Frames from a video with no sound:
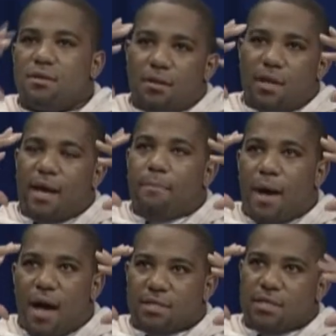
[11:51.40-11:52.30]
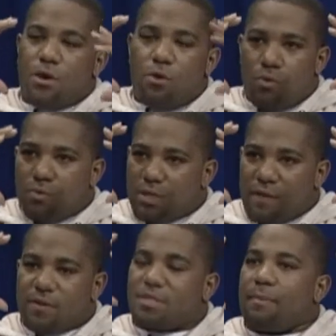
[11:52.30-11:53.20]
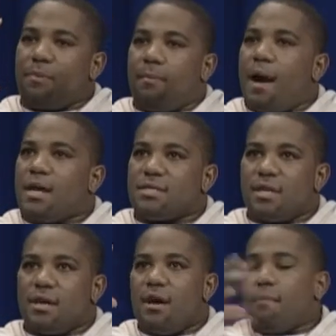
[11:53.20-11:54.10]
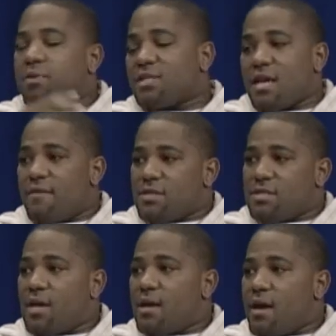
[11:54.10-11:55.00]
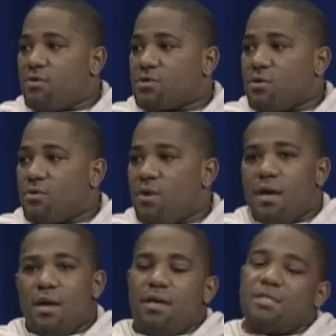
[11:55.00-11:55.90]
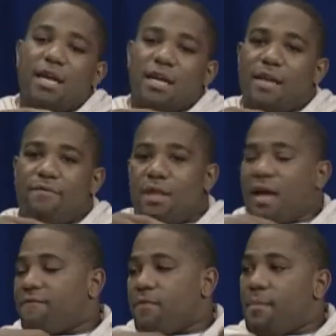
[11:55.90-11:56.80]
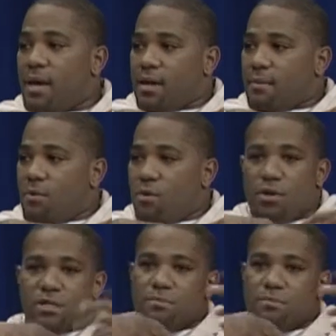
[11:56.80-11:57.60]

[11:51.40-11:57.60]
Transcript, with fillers: look at boxing a whole different type of mindset. Plus, I have a son now, so it's not even like for me anymore. It's